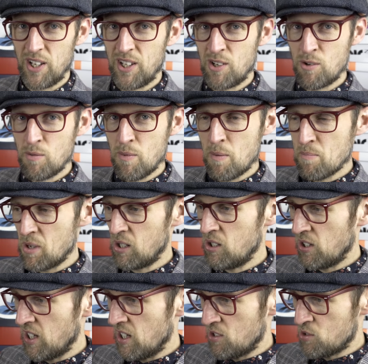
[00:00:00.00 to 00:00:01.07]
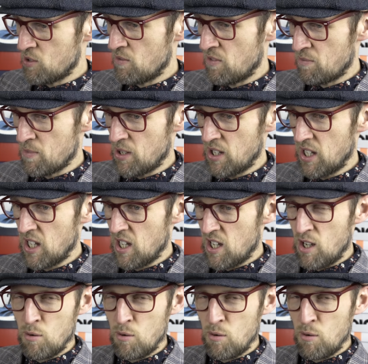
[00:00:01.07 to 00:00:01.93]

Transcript: I can remember looking at some of my